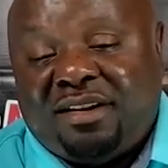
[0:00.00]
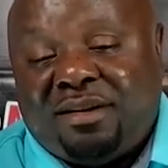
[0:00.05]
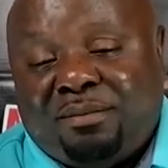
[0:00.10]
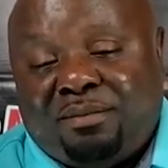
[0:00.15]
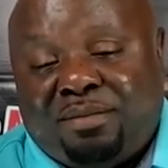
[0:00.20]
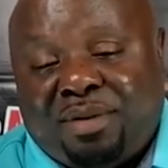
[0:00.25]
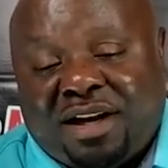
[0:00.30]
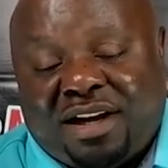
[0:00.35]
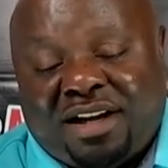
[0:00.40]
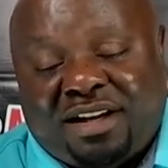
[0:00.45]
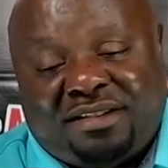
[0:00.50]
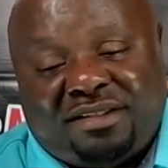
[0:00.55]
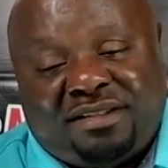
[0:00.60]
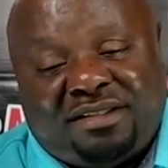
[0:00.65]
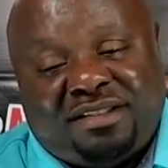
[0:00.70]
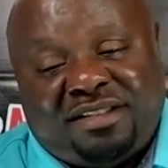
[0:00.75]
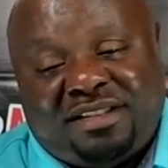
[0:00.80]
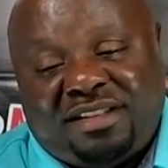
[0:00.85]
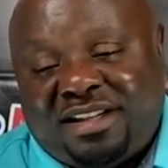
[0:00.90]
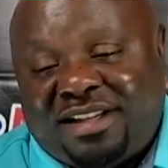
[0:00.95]
but
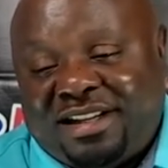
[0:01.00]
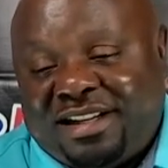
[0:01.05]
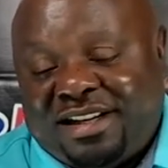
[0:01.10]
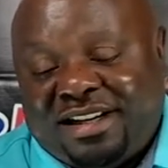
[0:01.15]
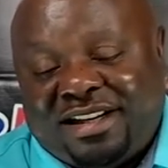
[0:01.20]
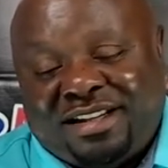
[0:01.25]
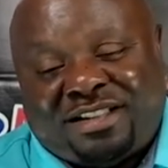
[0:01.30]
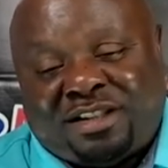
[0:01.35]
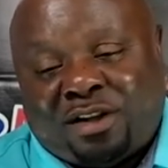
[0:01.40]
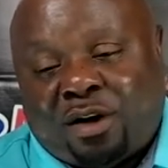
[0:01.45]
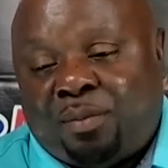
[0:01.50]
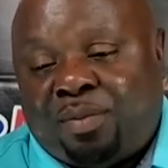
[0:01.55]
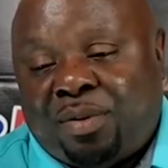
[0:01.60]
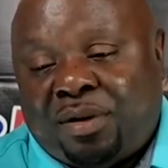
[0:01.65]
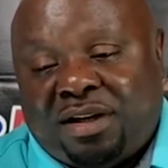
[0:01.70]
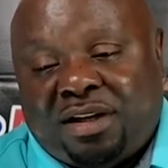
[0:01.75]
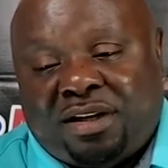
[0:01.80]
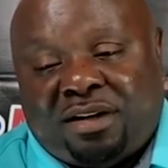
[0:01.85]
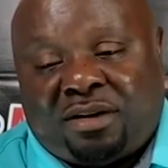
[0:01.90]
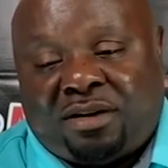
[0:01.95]
it's so
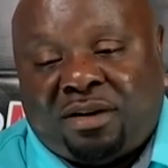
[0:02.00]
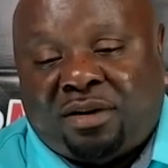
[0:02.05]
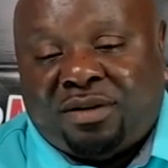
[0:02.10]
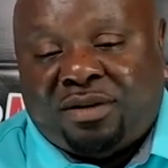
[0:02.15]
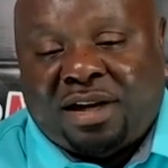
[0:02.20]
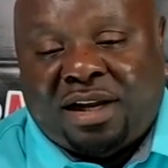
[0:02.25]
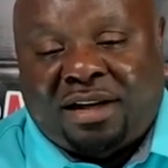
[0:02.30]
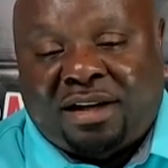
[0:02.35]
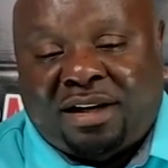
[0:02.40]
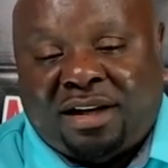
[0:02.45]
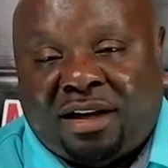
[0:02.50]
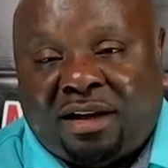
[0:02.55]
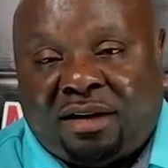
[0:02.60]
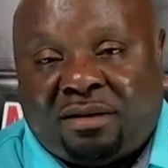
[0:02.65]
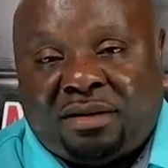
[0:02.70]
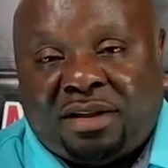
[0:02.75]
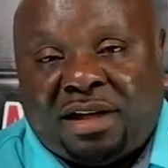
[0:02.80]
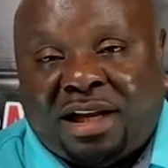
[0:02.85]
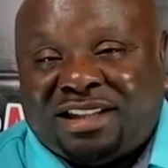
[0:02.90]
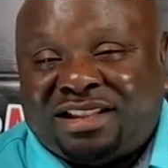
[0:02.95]
political on that
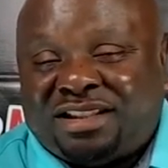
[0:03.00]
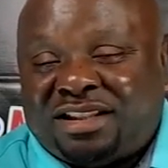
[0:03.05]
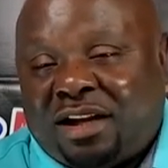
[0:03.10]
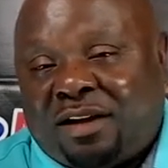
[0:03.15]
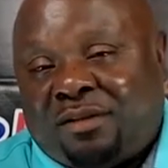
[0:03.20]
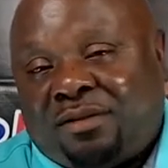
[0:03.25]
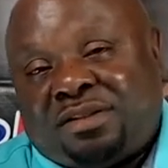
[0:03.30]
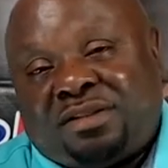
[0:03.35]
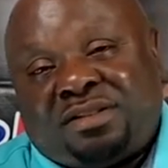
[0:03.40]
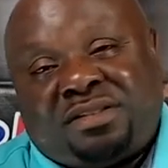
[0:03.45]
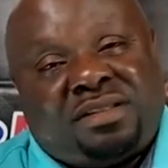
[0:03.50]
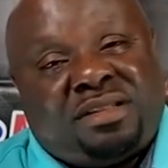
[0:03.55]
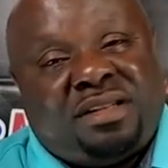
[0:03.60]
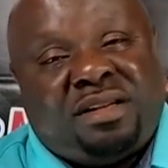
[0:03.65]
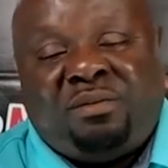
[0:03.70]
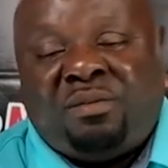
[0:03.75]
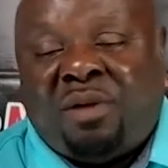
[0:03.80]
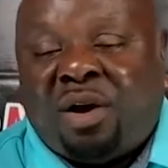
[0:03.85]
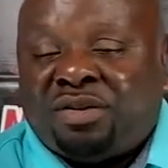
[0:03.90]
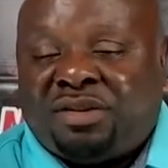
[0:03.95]
level. That stuff is
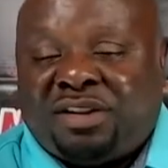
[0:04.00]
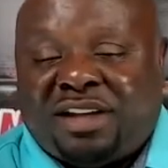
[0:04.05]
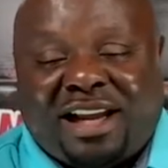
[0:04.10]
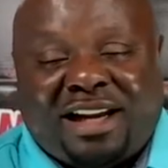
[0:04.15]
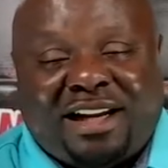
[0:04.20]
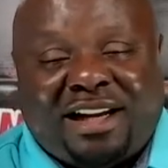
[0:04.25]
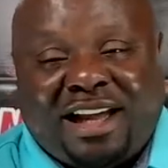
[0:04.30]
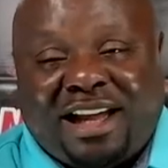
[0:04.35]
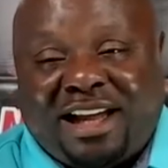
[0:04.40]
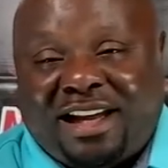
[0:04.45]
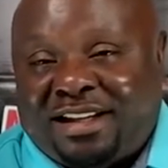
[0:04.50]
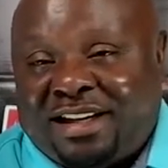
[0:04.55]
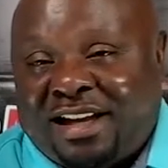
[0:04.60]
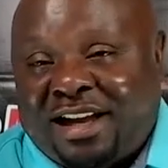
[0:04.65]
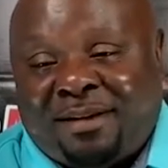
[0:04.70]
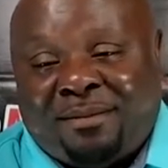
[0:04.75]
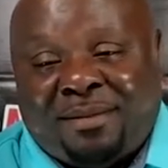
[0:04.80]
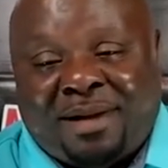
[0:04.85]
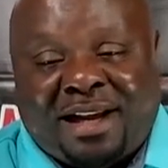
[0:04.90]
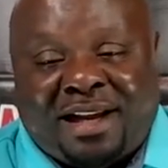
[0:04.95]
most of that land
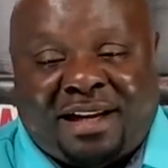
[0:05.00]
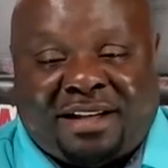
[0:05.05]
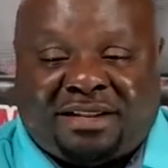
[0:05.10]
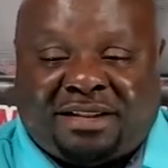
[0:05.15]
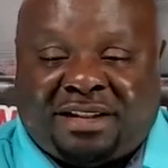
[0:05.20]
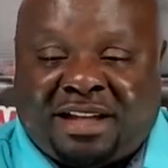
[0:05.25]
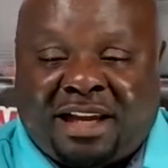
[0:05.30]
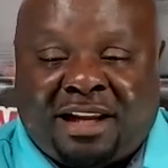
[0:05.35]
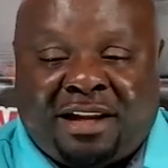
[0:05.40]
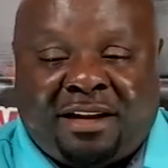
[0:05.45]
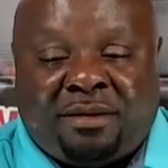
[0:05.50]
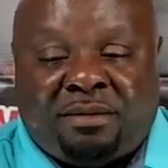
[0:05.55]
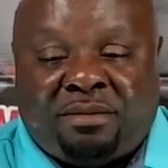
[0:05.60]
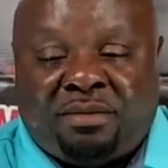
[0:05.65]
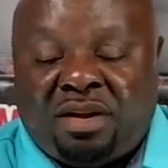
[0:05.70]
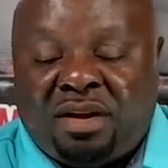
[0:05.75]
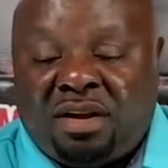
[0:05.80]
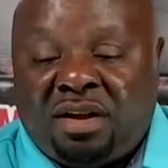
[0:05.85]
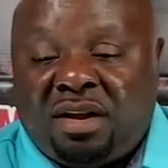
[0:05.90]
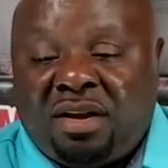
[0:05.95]
down by that stadium
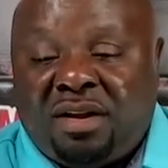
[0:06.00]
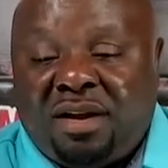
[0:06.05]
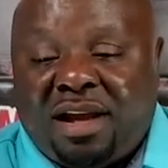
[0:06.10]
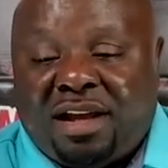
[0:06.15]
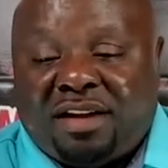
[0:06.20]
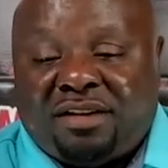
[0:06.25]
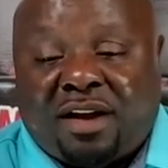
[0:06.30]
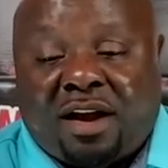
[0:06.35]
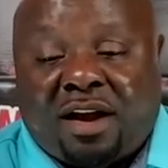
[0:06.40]
is